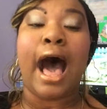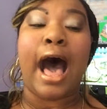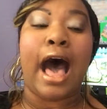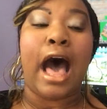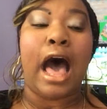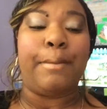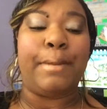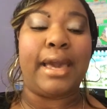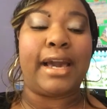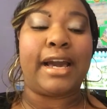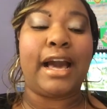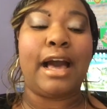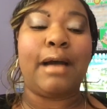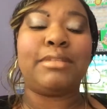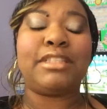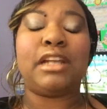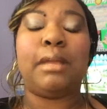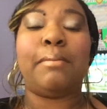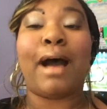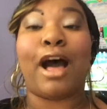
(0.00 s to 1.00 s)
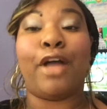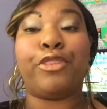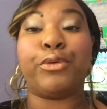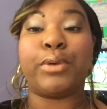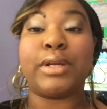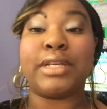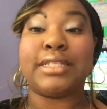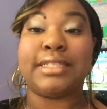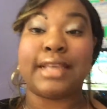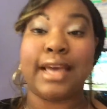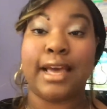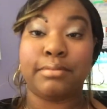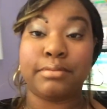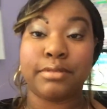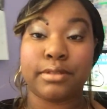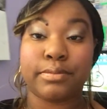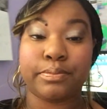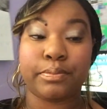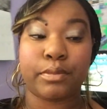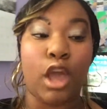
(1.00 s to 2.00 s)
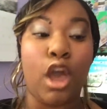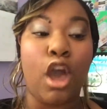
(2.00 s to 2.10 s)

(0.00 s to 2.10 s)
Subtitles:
It comes in about 3 steps.